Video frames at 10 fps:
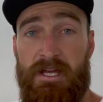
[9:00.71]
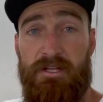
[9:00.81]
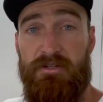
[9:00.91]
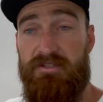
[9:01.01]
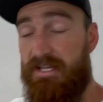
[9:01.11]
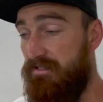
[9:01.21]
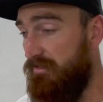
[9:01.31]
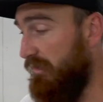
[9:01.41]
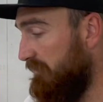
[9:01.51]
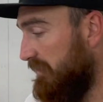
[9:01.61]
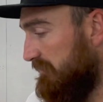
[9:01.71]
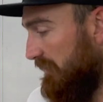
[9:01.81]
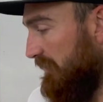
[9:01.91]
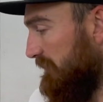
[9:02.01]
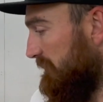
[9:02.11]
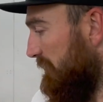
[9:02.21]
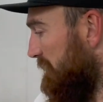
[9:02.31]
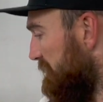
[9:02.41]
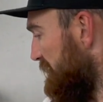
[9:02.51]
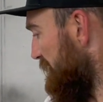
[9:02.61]
using it as a tow rig, so
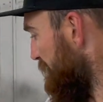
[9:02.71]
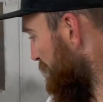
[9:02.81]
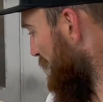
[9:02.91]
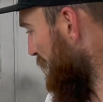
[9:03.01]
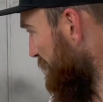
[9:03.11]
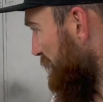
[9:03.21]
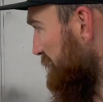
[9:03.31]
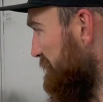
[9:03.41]
to Heathcote.